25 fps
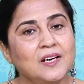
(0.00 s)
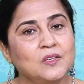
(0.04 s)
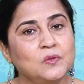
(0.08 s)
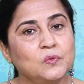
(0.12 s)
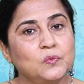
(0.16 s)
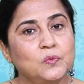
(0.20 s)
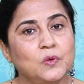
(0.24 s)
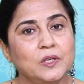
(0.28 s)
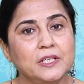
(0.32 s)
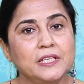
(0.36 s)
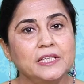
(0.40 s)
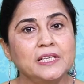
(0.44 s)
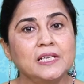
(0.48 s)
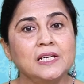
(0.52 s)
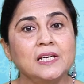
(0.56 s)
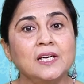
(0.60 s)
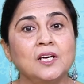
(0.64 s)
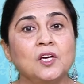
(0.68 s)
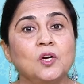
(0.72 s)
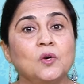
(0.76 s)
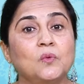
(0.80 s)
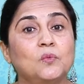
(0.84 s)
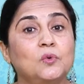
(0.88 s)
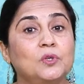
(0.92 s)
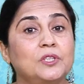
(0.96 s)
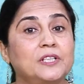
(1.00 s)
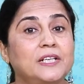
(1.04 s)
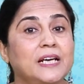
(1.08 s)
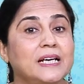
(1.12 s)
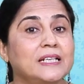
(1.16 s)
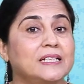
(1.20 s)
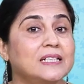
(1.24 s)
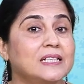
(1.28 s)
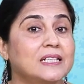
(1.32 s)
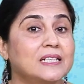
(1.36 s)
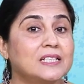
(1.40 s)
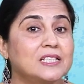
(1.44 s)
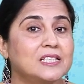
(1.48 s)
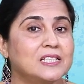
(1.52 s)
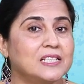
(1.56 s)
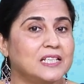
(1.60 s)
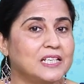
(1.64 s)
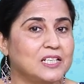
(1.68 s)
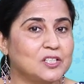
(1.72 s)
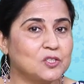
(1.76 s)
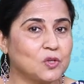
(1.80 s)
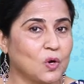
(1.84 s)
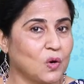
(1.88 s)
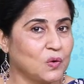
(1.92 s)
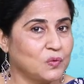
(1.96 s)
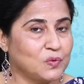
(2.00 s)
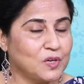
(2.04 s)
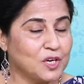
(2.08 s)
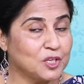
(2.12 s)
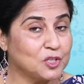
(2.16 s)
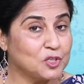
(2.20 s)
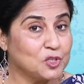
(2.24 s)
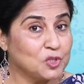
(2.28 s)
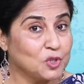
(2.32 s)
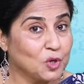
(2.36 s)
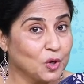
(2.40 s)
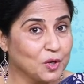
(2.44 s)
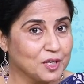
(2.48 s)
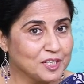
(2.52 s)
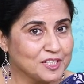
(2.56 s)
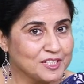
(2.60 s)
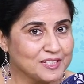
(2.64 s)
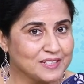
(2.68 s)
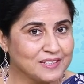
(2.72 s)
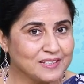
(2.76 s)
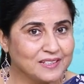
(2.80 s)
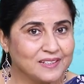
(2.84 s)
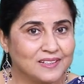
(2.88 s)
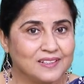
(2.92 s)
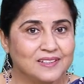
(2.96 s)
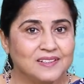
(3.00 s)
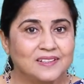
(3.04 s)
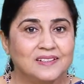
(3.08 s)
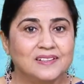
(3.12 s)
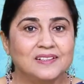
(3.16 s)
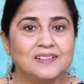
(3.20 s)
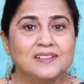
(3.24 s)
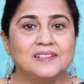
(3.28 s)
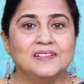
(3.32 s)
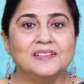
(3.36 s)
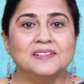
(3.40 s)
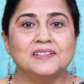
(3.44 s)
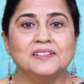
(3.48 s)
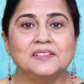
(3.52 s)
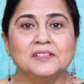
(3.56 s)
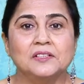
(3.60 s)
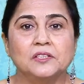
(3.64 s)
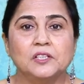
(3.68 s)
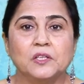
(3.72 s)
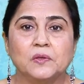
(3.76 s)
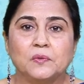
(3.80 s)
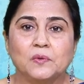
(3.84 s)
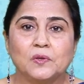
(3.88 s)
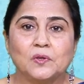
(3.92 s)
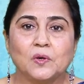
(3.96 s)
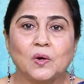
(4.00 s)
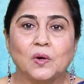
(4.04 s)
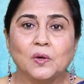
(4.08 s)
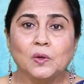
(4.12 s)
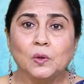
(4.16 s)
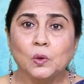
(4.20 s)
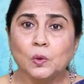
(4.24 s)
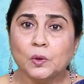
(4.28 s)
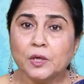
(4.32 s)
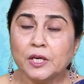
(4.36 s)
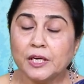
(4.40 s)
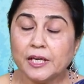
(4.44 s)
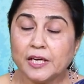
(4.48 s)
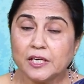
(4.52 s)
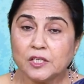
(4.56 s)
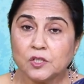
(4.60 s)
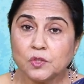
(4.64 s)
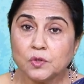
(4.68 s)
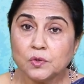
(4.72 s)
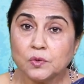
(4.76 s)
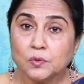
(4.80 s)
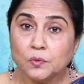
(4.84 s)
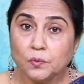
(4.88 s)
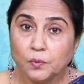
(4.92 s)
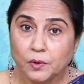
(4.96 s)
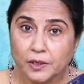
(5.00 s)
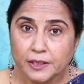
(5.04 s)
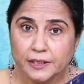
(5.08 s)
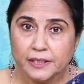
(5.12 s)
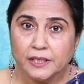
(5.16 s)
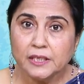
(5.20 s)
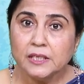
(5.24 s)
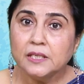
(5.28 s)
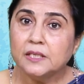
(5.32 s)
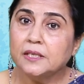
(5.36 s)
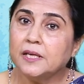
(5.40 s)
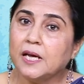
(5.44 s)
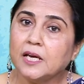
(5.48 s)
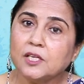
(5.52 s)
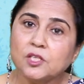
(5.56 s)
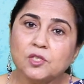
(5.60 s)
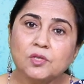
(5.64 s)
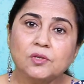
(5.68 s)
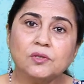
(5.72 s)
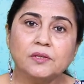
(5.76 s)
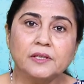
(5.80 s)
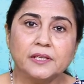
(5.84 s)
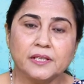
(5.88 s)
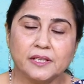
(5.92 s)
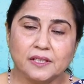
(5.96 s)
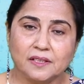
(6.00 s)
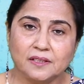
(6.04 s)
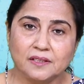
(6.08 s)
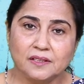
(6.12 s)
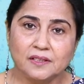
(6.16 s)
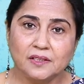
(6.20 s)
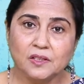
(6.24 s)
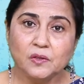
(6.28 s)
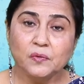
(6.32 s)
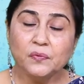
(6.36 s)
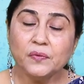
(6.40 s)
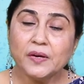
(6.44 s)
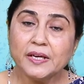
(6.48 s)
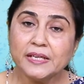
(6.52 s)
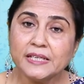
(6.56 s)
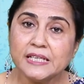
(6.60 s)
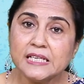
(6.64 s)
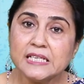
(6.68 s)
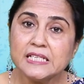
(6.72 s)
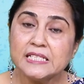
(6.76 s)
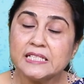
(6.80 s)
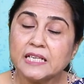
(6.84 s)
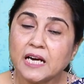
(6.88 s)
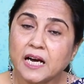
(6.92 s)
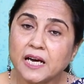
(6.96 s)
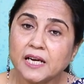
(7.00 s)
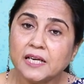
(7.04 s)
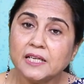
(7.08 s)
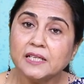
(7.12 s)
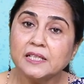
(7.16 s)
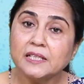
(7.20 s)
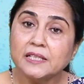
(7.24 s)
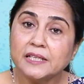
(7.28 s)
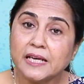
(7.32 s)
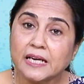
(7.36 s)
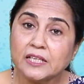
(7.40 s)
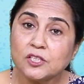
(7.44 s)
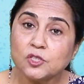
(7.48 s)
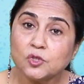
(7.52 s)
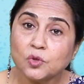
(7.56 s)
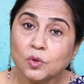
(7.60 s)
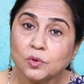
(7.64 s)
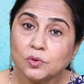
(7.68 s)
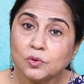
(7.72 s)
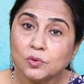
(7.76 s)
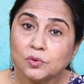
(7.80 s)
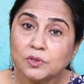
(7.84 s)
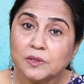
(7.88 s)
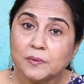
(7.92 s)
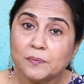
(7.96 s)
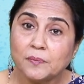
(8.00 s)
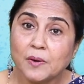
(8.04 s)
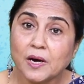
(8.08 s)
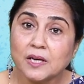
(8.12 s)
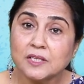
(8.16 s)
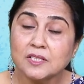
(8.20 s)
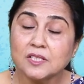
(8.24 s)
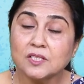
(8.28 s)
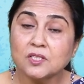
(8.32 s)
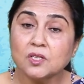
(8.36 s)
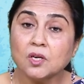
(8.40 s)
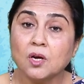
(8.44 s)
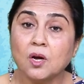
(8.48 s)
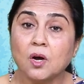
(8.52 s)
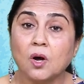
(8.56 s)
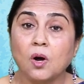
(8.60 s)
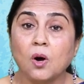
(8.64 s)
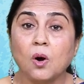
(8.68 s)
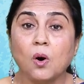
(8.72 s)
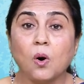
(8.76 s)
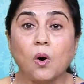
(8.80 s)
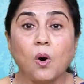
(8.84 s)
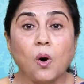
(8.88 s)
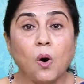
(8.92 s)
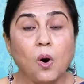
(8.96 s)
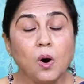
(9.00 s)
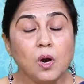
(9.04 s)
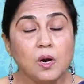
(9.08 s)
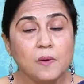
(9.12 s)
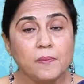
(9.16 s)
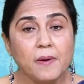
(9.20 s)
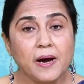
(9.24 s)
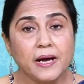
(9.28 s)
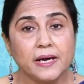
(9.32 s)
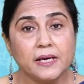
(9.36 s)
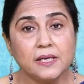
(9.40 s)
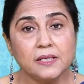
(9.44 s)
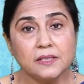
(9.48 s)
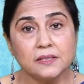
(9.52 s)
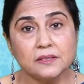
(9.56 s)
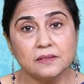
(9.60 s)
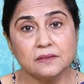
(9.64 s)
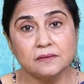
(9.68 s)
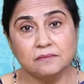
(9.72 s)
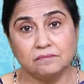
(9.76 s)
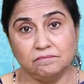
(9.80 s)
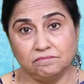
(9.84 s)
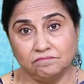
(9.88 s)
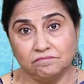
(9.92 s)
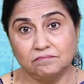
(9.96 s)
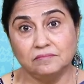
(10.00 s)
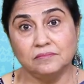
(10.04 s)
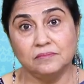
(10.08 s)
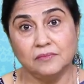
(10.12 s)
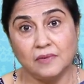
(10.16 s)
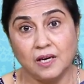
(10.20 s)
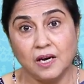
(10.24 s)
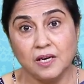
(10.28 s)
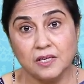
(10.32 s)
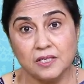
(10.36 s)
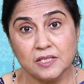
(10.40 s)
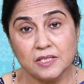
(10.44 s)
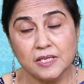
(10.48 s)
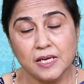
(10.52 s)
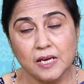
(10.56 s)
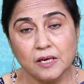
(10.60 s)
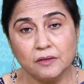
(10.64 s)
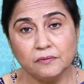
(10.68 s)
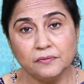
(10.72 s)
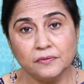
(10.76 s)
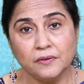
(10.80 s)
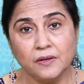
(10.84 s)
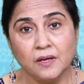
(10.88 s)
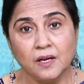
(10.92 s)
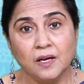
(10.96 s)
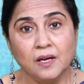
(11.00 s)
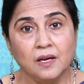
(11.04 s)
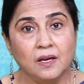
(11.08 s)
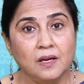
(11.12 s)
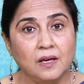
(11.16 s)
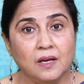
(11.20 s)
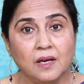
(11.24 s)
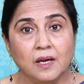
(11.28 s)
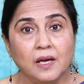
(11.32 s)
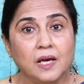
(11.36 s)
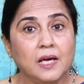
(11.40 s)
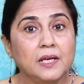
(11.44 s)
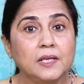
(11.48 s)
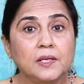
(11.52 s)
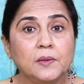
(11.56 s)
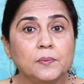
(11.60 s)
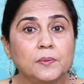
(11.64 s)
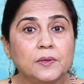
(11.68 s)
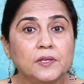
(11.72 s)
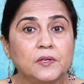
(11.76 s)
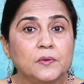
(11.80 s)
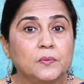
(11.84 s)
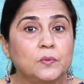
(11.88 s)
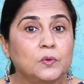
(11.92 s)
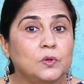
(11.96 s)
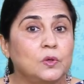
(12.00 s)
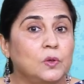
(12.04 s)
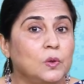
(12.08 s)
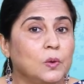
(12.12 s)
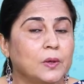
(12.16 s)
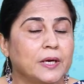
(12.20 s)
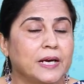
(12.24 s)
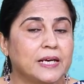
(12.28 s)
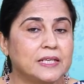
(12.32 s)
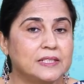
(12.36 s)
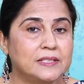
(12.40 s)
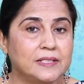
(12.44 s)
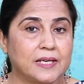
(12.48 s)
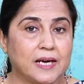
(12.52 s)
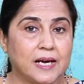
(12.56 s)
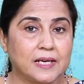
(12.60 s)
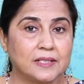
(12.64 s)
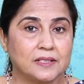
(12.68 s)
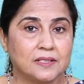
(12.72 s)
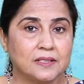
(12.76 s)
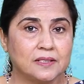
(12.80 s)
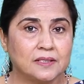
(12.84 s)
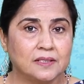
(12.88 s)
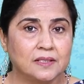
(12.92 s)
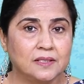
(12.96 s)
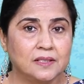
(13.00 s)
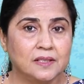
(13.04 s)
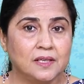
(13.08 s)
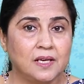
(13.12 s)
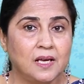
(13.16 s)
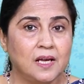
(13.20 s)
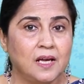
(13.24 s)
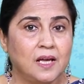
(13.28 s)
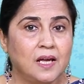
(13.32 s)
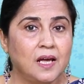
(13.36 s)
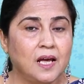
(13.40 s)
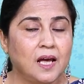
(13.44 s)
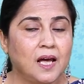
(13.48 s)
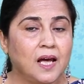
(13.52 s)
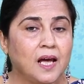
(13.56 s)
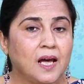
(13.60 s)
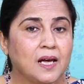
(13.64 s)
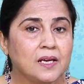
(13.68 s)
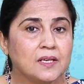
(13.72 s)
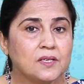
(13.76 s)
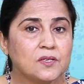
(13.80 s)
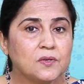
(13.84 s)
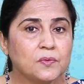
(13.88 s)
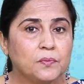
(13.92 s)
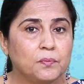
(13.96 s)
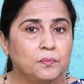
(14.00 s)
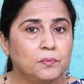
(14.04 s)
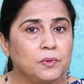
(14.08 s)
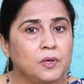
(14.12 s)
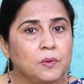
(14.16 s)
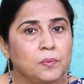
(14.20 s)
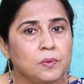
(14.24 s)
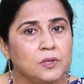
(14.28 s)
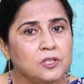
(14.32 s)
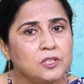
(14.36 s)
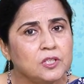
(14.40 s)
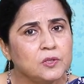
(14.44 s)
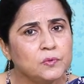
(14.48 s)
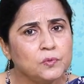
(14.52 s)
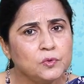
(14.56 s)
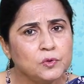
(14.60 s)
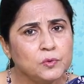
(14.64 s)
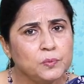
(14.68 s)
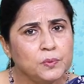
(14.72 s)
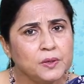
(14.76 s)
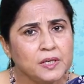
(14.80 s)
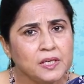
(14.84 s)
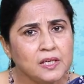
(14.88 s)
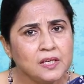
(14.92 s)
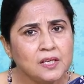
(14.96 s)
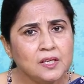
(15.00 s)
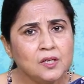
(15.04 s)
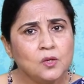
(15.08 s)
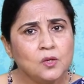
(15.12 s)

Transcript: and Valli would get a seat of her choice. They were all looking at Valli naturally. If any child gets onto the bus all by herself, anybody would look at that and maybe they would be